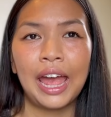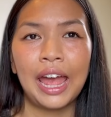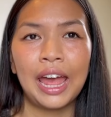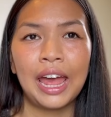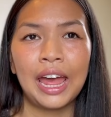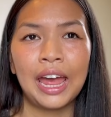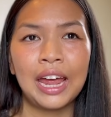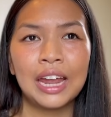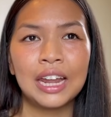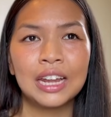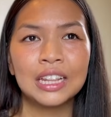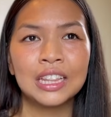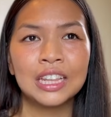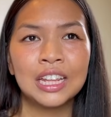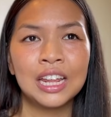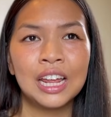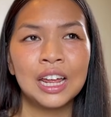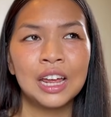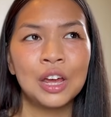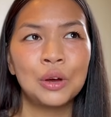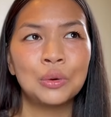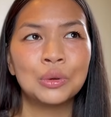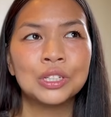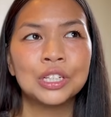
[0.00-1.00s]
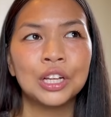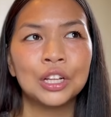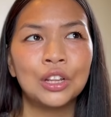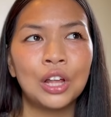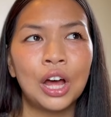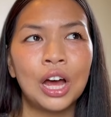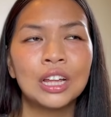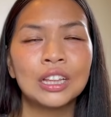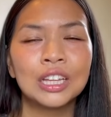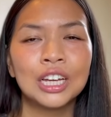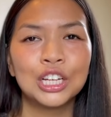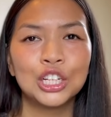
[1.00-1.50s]
And it was a
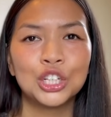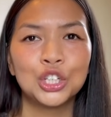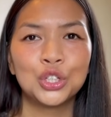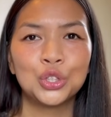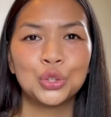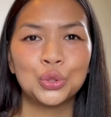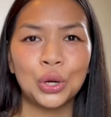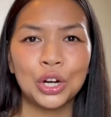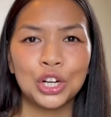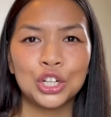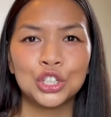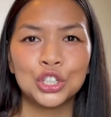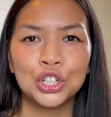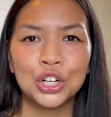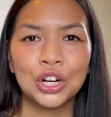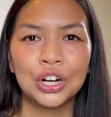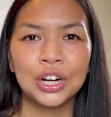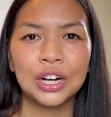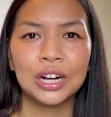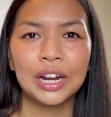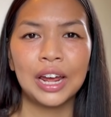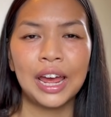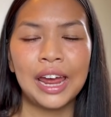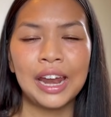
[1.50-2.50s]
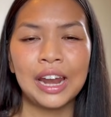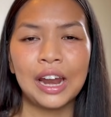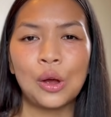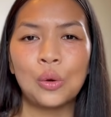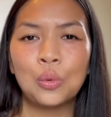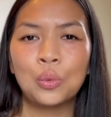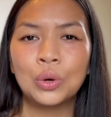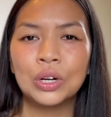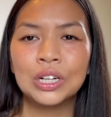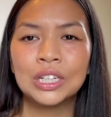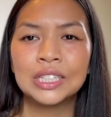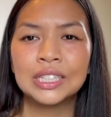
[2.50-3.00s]
lot less structured, and I
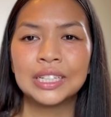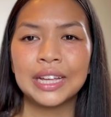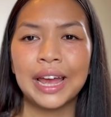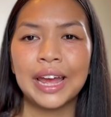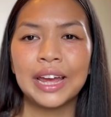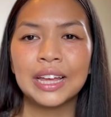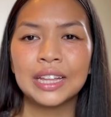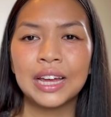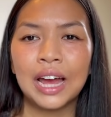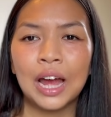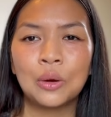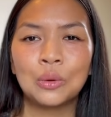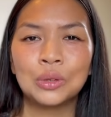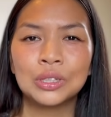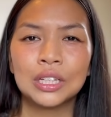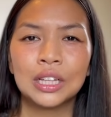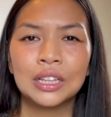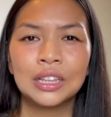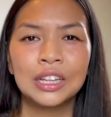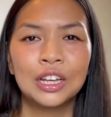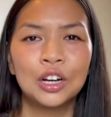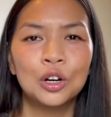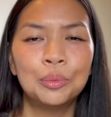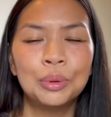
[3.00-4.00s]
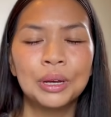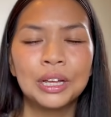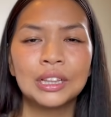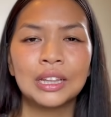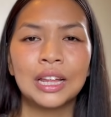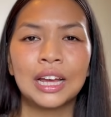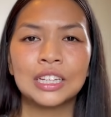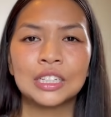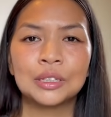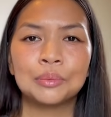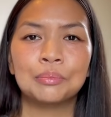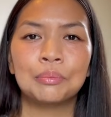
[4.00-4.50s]
would say that I was a little bit
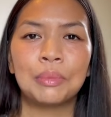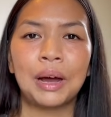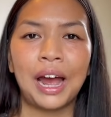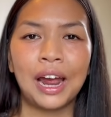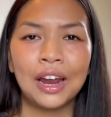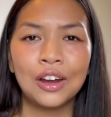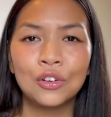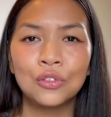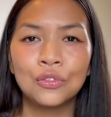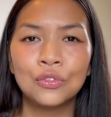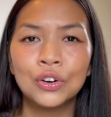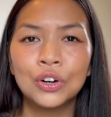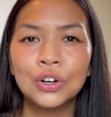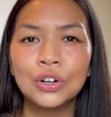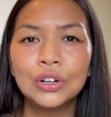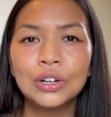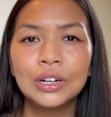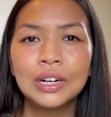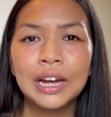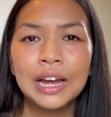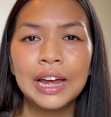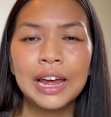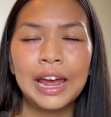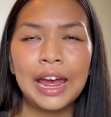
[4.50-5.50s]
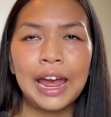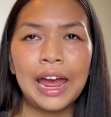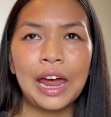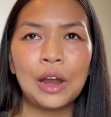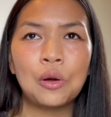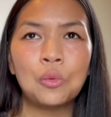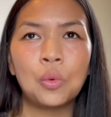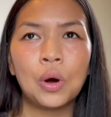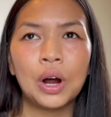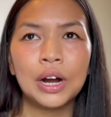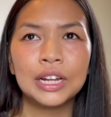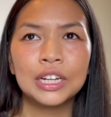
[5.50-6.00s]
less mindful
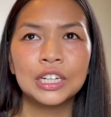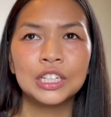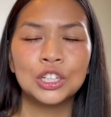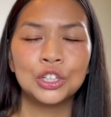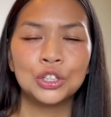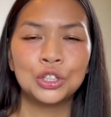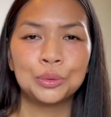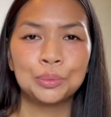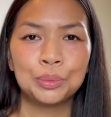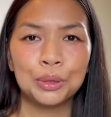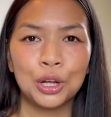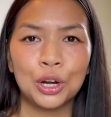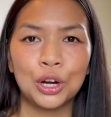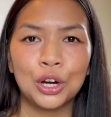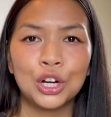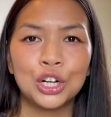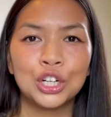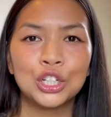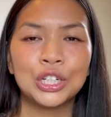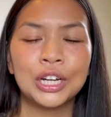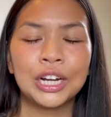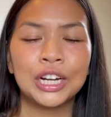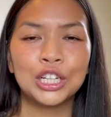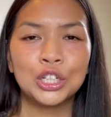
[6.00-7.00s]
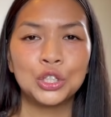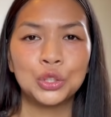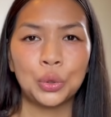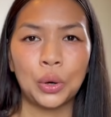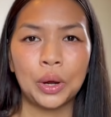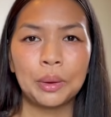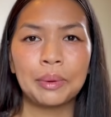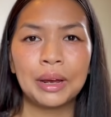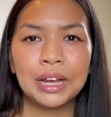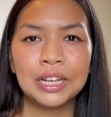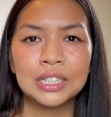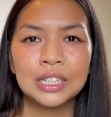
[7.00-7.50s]
and wanting to splurge and
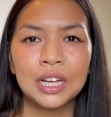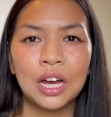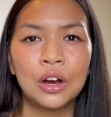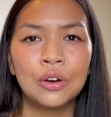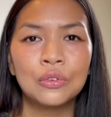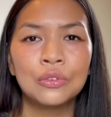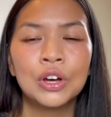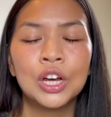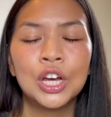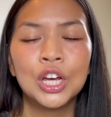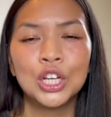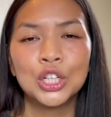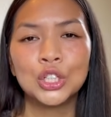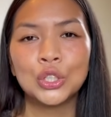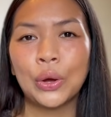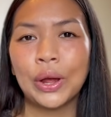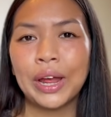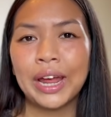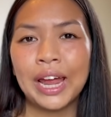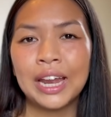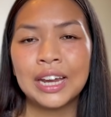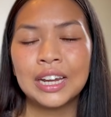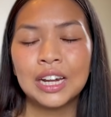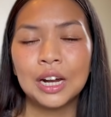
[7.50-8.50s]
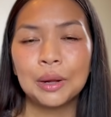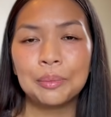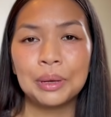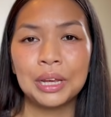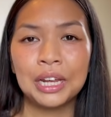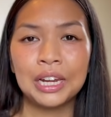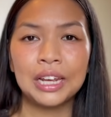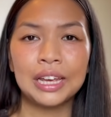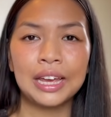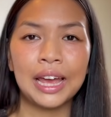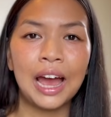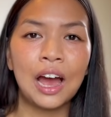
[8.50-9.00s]
enjoy myself. So I ended up
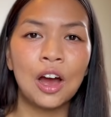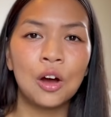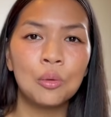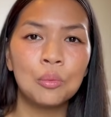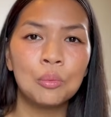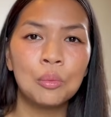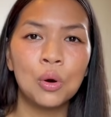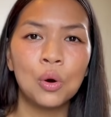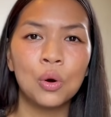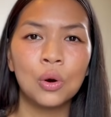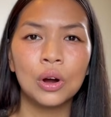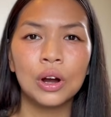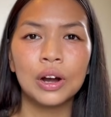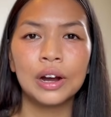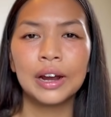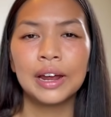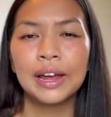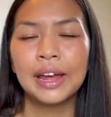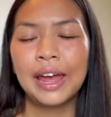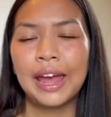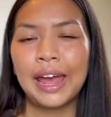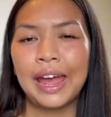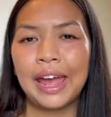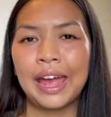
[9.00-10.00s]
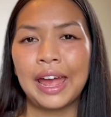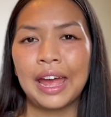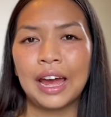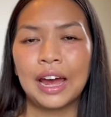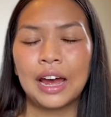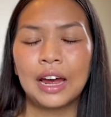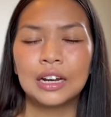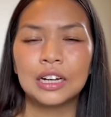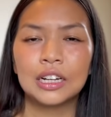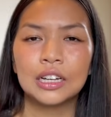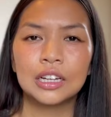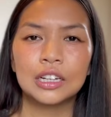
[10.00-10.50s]
eating out more
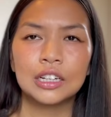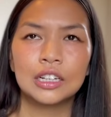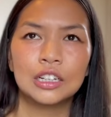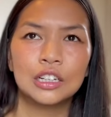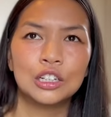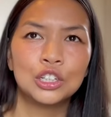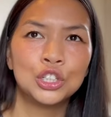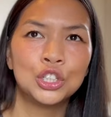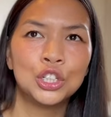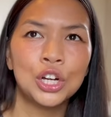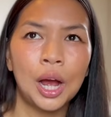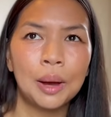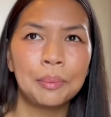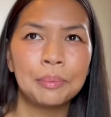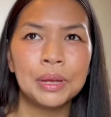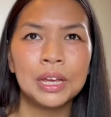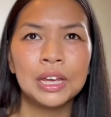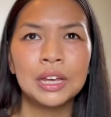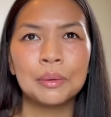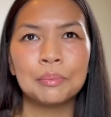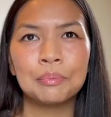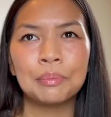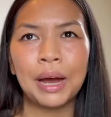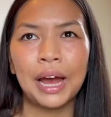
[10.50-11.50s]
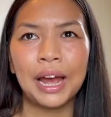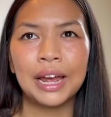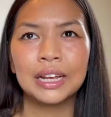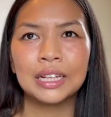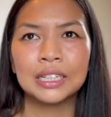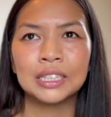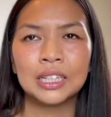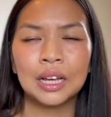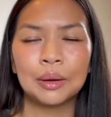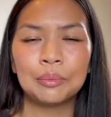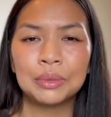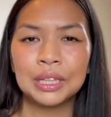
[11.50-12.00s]
and shopping and buying
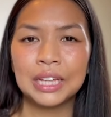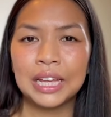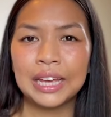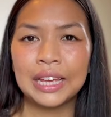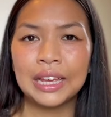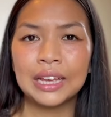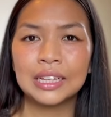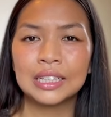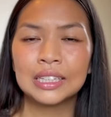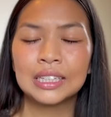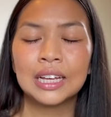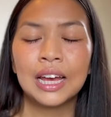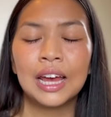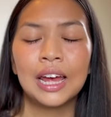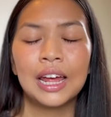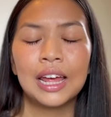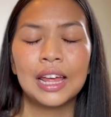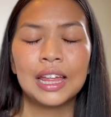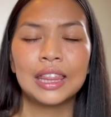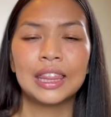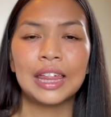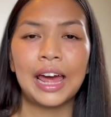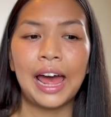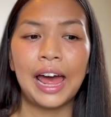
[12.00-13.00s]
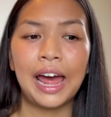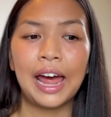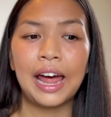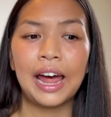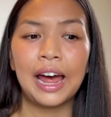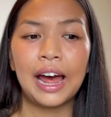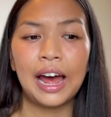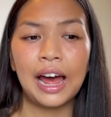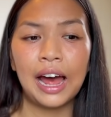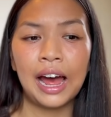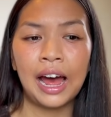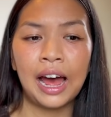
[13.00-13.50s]
some things that
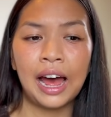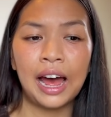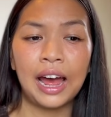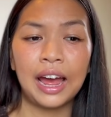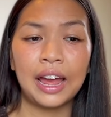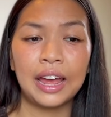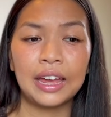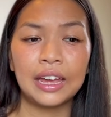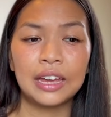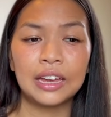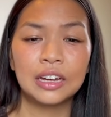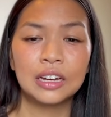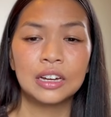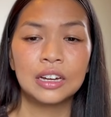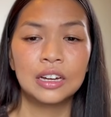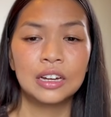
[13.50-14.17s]
I